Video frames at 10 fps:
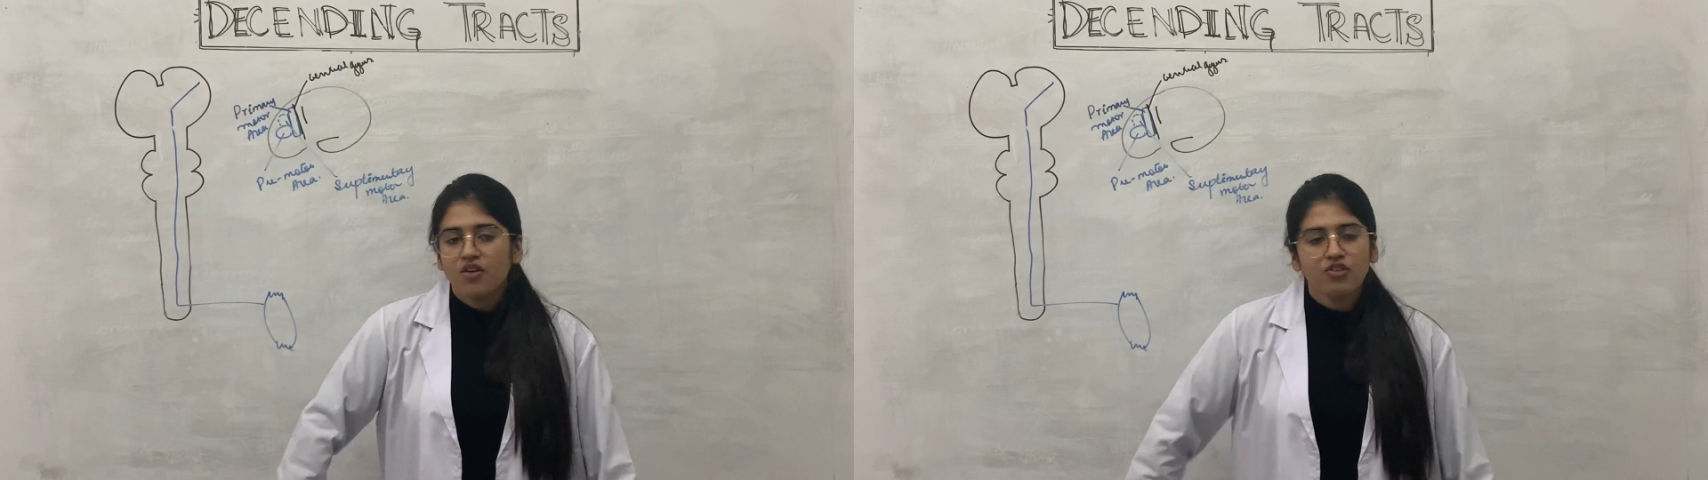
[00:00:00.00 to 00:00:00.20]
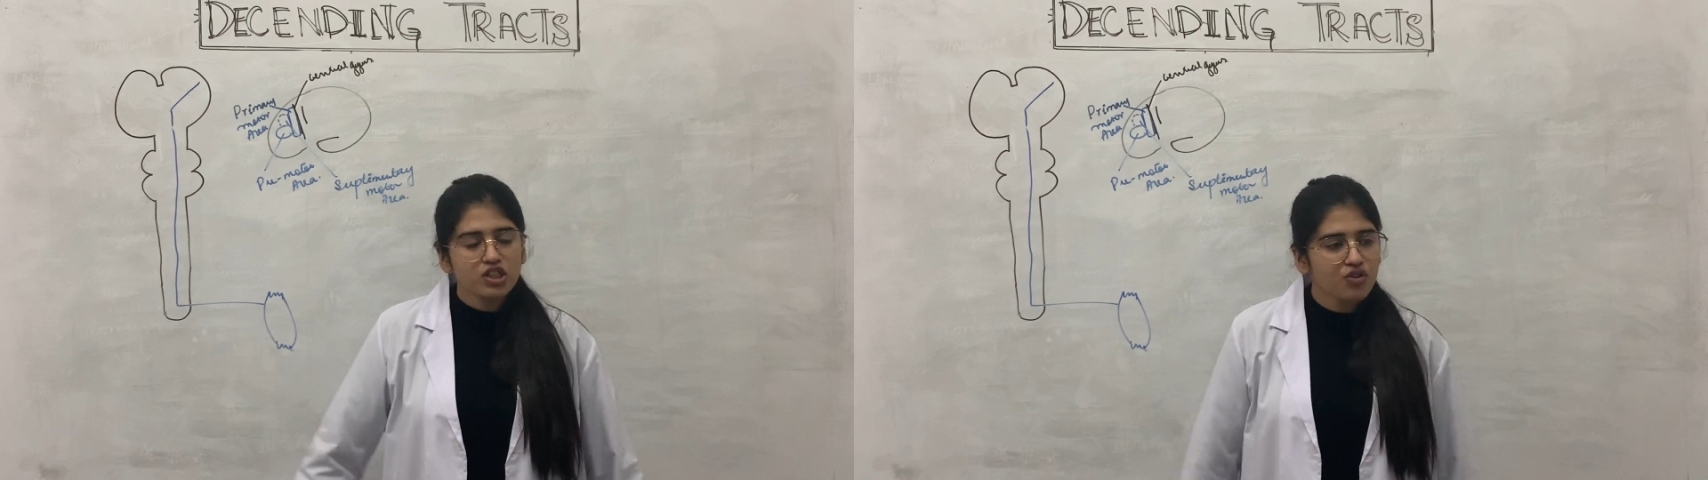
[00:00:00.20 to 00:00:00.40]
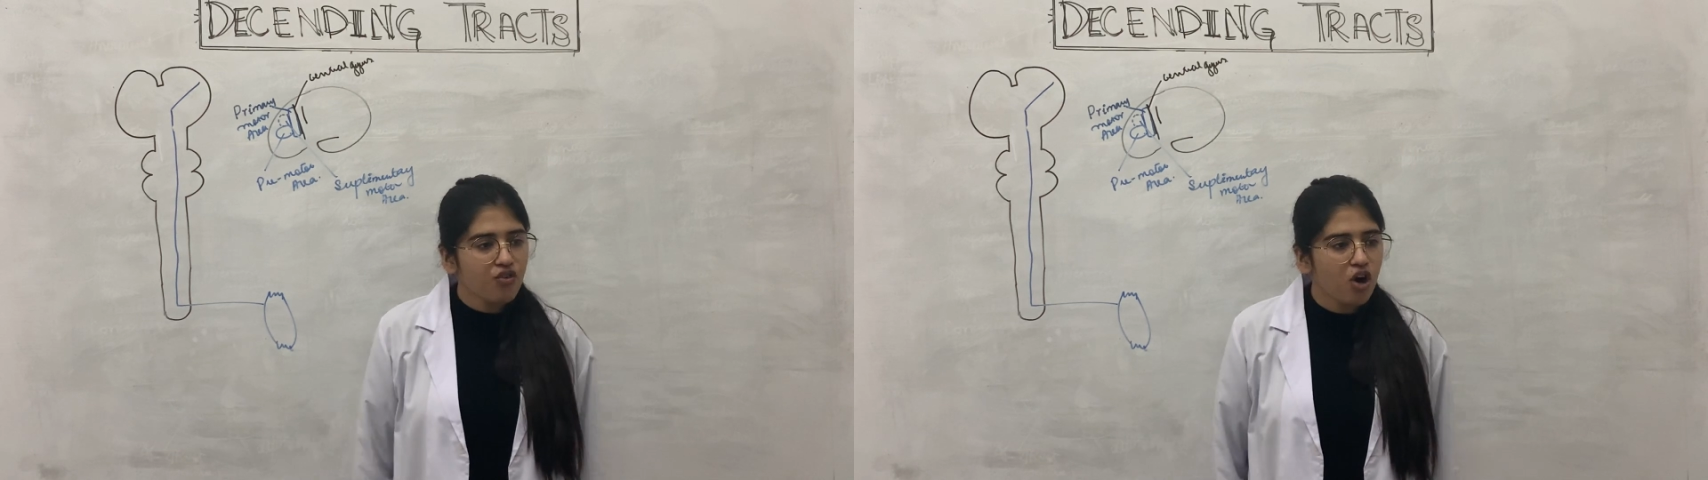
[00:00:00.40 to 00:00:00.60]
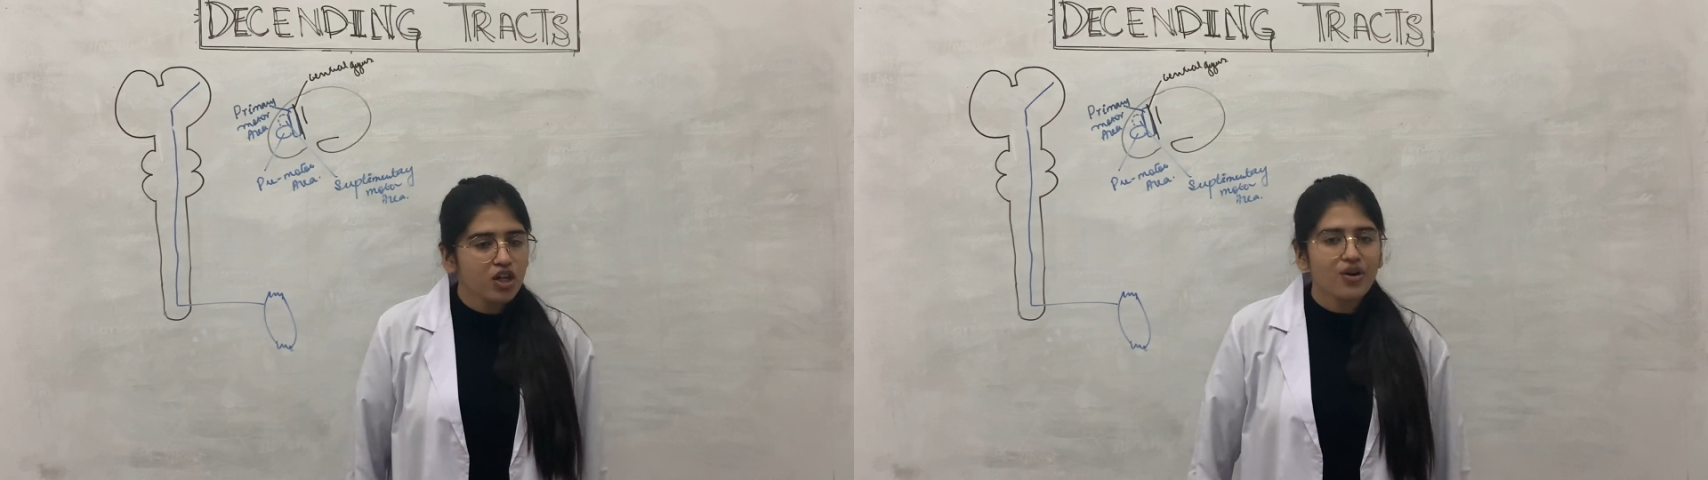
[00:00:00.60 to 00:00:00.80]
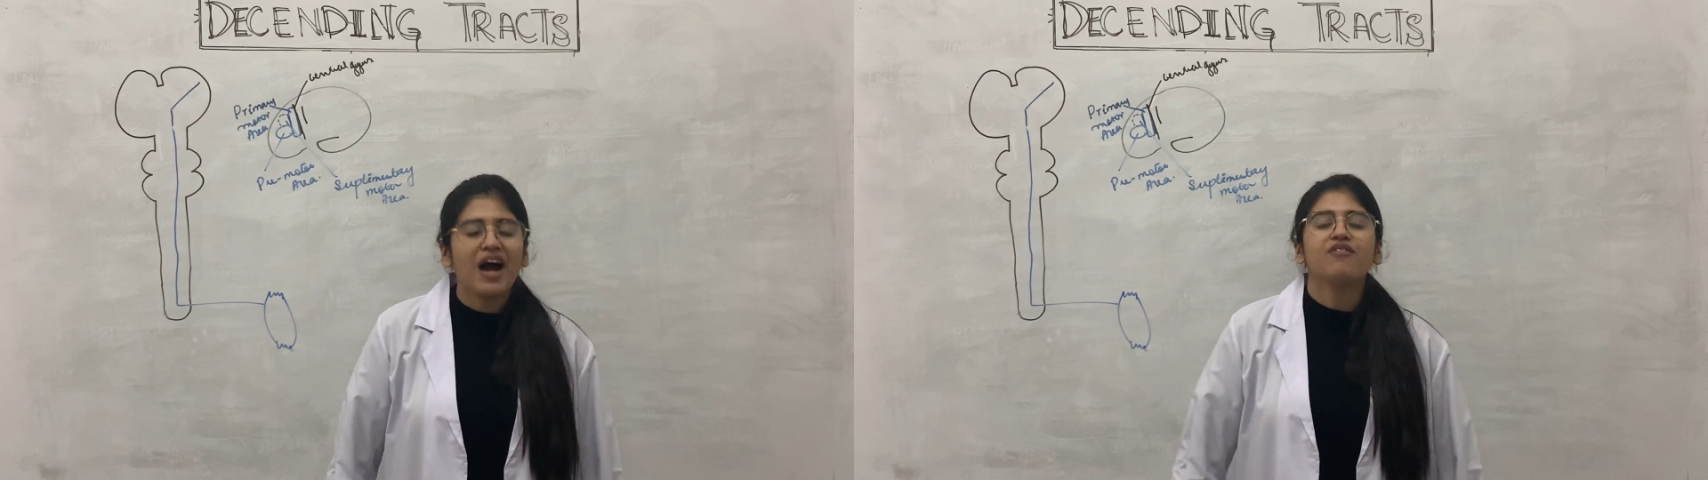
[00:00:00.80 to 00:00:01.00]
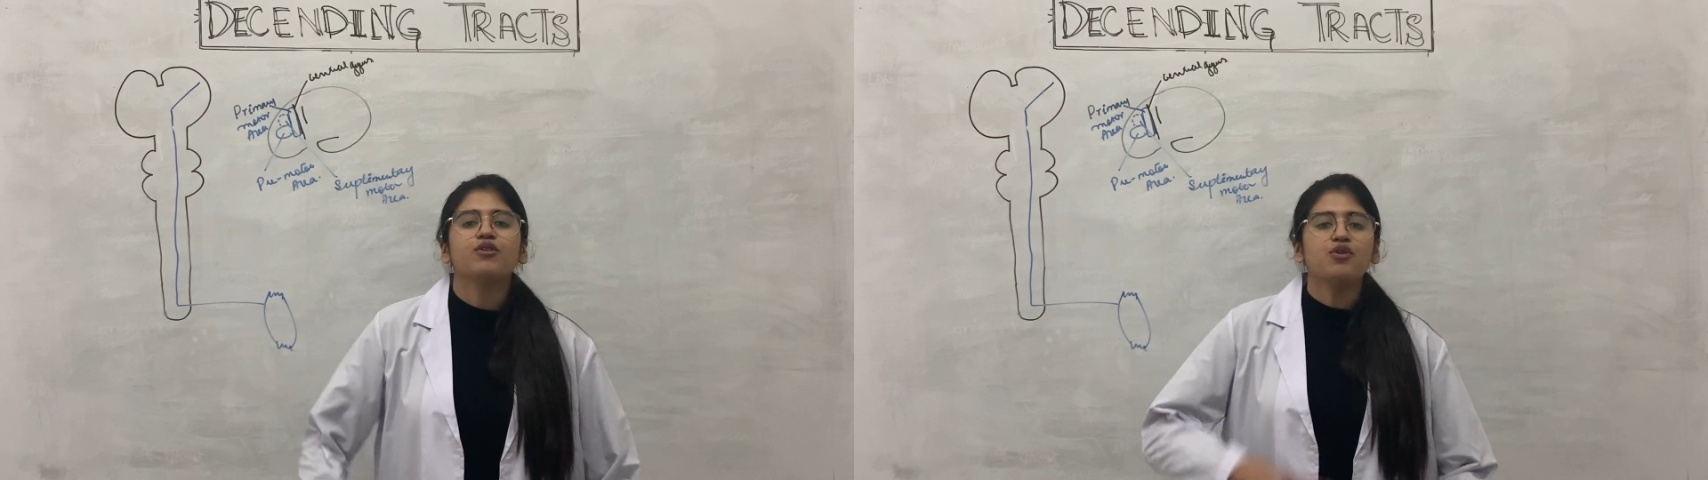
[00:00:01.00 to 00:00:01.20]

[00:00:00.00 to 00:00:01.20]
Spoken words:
First of all, you have to